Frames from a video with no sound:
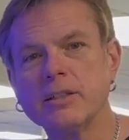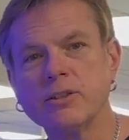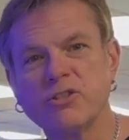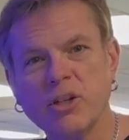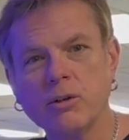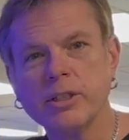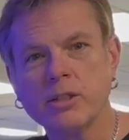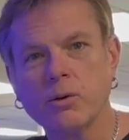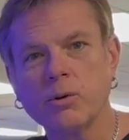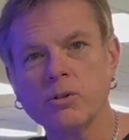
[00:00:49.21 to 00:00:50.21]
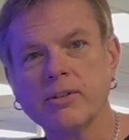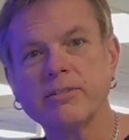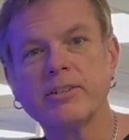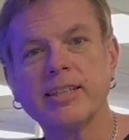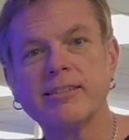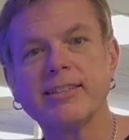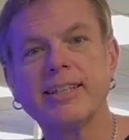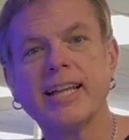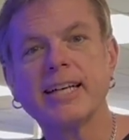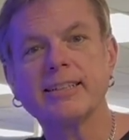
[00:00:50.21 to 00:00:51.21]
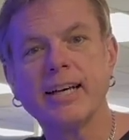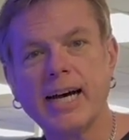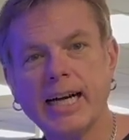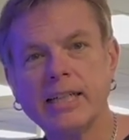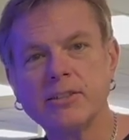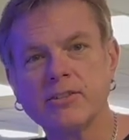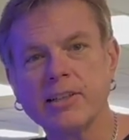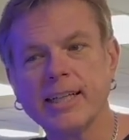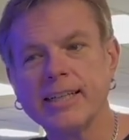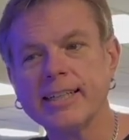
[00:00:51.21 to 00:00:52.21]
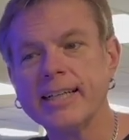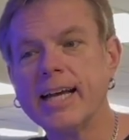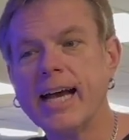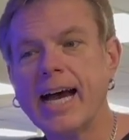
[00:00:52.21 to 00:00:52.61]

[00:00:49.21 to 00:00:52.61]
The stony corals have a tendency to like the higher salinity.